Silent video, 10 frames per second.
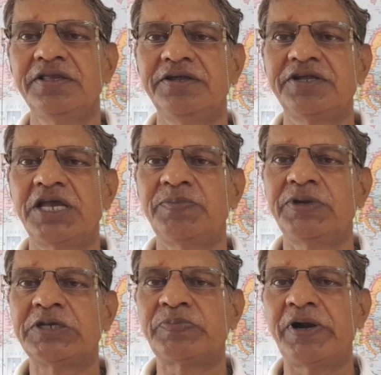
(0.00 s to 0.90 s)
this has
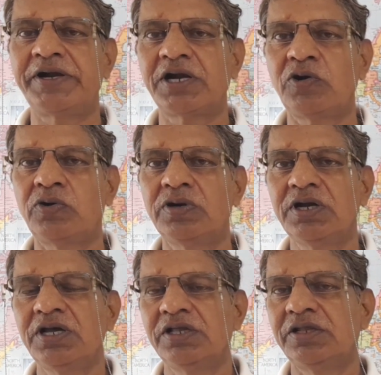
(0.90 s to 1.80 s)
been spelled out
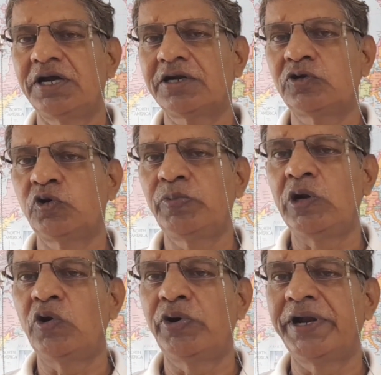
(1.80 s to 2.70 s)
that to be
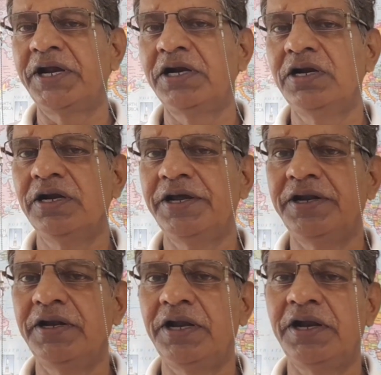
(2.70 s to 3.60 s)
loaded
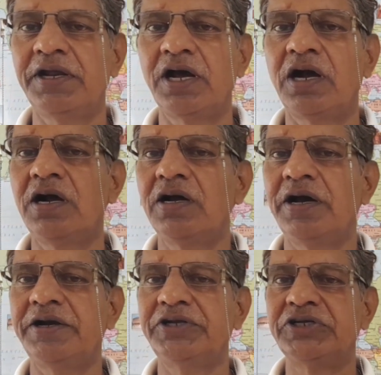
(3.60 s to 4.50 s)
in India
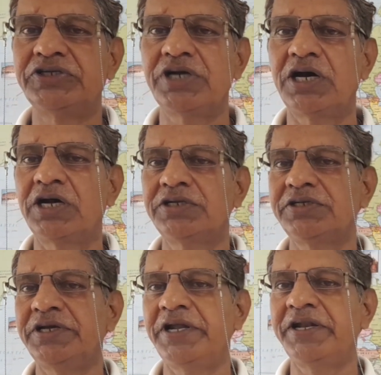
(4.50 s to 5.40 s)
and
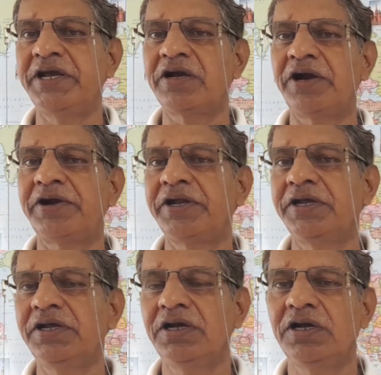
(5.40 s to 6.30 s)
discharged in any
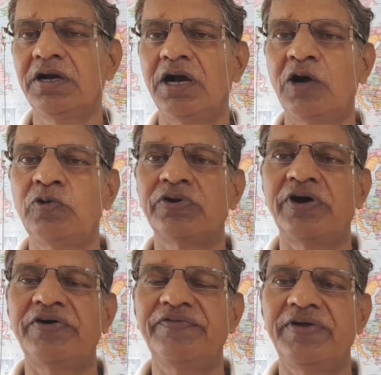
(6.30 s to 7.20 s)
country out
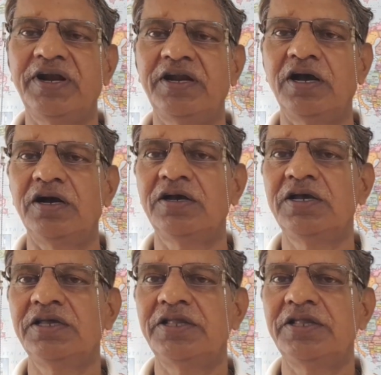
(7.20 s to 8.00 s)
of India.